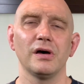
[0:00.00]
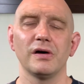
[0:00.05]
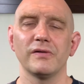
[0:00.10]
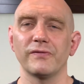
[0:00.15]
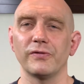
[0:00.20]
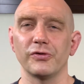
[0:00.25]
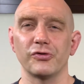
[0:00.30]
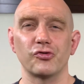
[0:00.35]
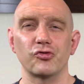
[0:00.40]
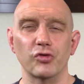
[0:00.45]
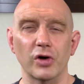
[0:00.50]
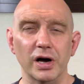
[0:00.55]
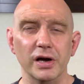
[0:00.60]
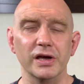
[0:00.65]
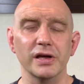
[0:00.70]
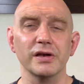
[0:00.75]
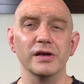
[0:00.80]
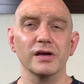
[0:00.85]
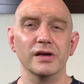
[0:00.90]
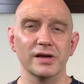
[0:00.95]
for
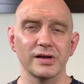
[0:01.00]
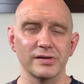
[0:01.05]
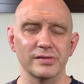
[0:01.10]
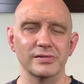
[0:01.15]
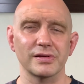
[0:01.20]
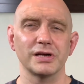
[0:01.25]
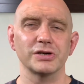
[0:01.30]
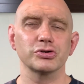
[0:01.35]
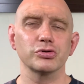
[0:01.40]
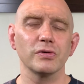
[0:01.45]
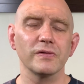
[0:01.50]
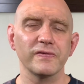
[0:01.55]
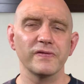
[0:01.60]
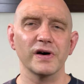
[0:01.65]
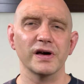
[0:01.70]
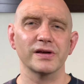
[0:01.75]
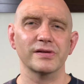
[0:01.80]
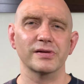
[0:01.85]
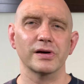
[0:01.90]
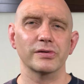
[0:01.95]
drunken consensual
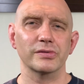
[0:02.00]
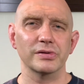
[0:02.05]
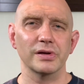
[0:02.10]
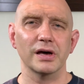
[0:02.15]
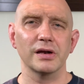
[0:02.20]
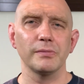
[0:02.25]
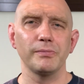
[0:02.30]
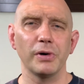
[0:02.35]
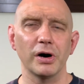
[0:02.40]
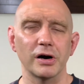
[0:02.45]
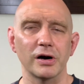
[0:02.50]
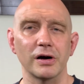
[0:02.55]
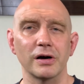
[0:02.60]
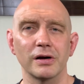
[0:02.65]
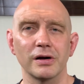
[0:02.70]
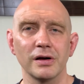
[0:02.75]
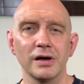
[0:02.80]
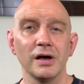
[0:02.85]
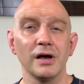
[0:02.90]
fights outside a bar.